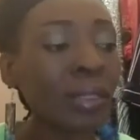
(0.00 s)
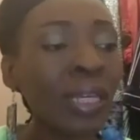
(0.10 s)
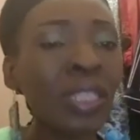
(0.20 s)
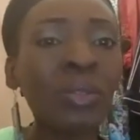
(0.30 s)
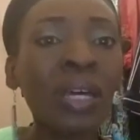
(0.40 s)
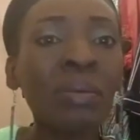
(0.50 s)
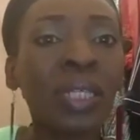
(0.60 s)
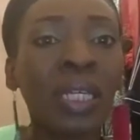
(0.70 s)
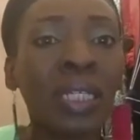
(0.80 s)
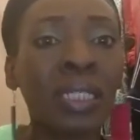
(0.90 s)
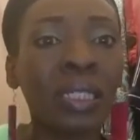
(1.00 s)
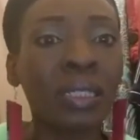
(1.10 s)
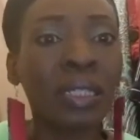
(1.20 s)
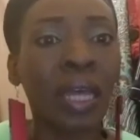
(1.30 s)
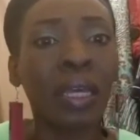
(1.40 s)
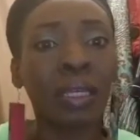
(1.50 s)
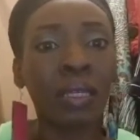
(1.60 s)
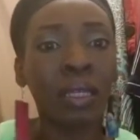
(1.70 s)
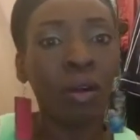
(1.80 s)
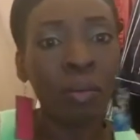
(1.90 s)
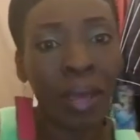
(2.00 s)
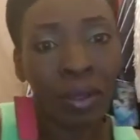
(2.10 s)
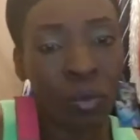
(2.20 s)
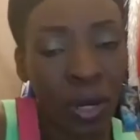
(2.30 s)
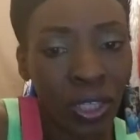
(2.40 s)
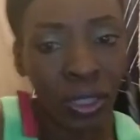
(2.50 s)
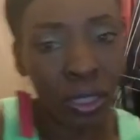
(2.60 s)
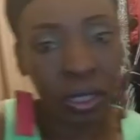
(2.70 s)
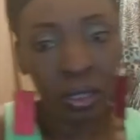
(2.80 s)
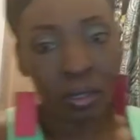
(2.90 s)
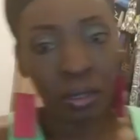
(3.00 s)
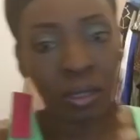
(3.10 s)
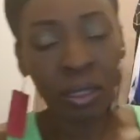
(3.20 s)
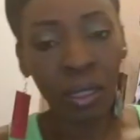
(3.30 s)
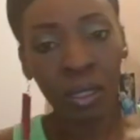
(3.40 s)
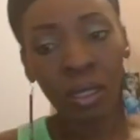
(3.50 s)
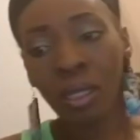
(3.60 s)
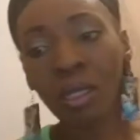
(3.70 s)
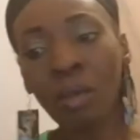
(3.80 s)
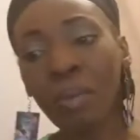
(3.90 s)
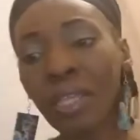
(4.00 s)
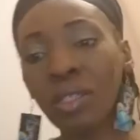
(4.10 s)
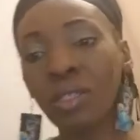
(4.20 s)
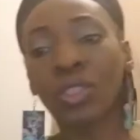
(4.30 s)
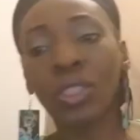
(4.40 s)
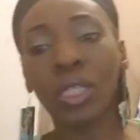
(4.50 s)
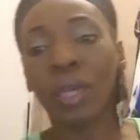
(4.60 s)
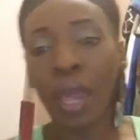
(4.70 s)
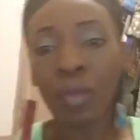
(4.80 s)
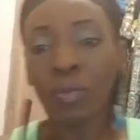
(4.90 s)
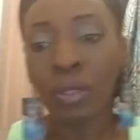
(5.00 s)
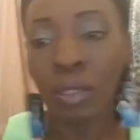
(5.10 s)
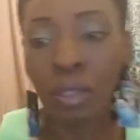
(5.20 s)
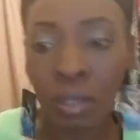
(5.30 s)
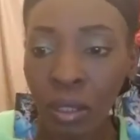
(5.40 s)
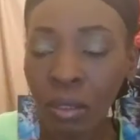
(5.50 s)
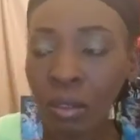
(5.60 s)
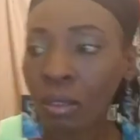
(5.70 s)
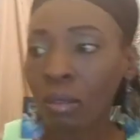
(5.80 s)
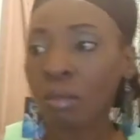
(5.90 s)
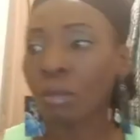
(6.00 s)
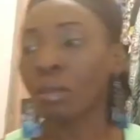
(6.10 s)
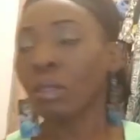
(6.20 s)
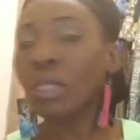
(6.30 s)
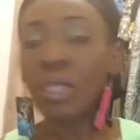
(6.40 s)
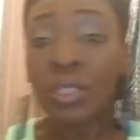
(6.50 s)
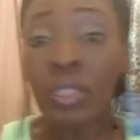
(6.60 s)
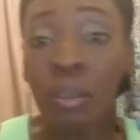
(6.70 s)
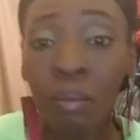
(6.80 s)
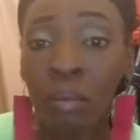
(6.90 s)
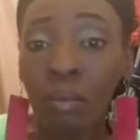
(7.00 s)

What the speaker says: That's what I'm saying, Lisa. Like, it don't matter where she is. It don't matter if she in Africa, Egypt,